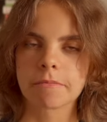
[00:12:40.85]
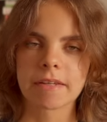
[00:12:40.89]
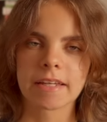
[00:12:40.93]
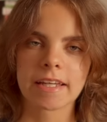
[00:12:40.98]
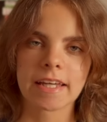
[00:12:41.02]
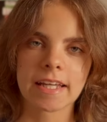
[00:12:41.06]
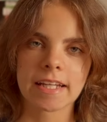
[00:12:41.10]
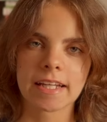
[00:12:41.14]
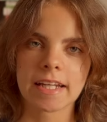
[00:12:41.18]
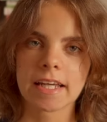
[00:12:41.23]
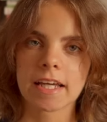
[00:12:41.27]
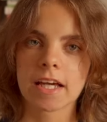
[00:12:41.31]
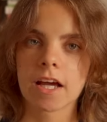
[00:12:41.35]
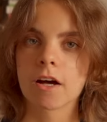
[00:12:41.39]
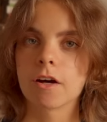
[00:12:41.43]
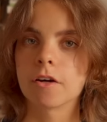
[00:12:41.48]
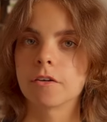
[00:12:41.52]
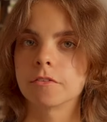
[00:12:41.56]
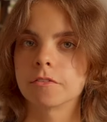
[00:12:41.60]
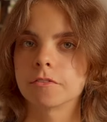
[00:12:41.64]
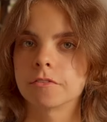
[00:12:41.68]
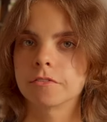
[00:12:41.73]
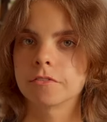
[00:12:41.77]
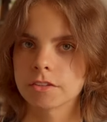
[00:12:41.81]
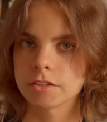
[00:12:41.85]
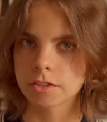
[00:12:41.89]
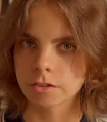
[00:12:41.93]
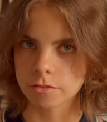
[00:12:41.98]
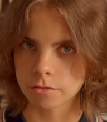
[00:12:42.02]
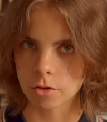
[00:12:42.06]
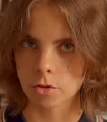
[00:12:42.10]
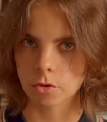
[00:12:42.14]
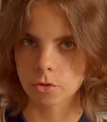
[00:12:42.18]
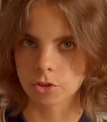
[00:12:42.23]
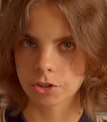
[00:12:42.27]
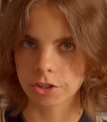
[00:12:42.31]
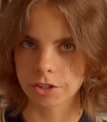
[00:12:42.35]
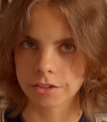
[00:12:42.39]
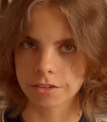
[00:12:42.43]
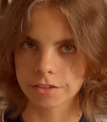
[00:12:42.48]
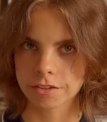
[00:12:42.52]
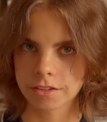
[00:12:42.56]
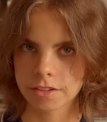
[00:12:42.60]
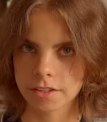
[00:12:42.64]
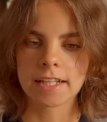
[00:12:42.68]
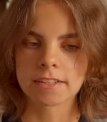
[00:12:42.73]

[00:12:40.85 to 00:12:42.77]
beginning of devotion.